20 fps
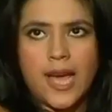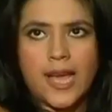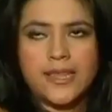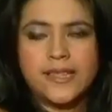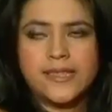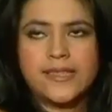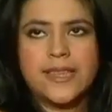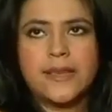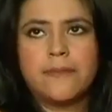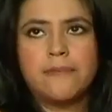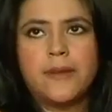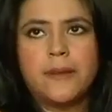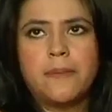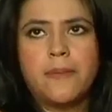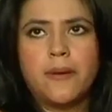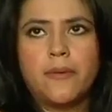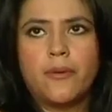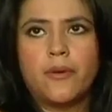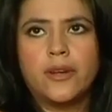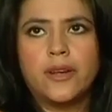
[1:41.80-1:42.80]
At the same
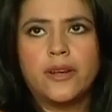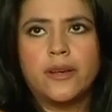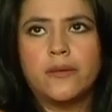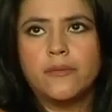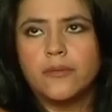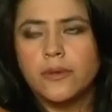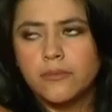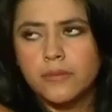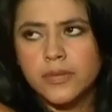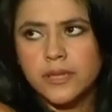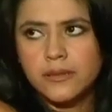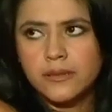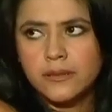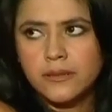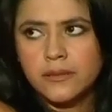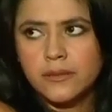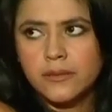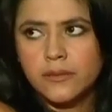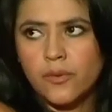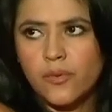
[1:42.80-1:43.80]
time, I wanted a woman
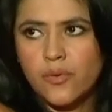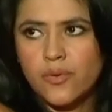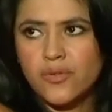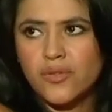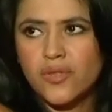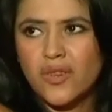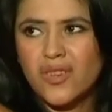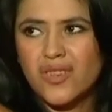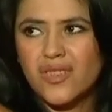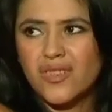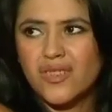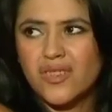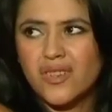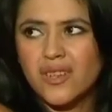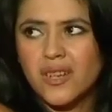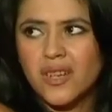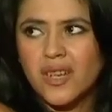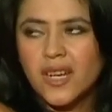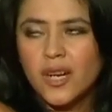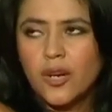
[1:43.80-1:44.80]
who
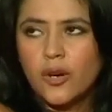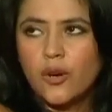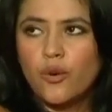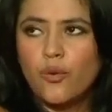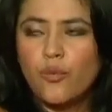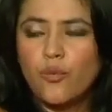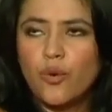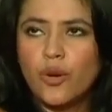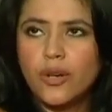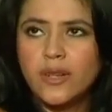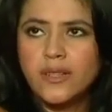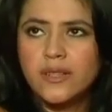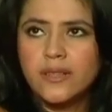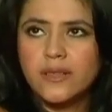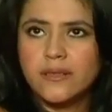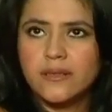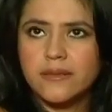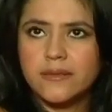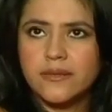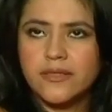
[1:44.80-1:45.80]
won't
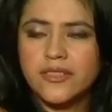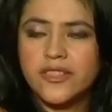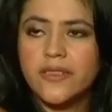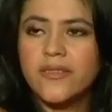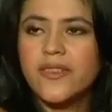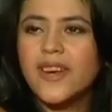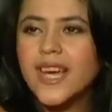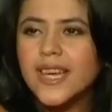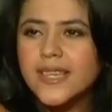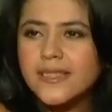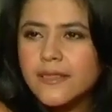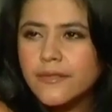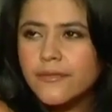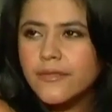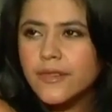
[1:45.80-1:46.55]
trivialize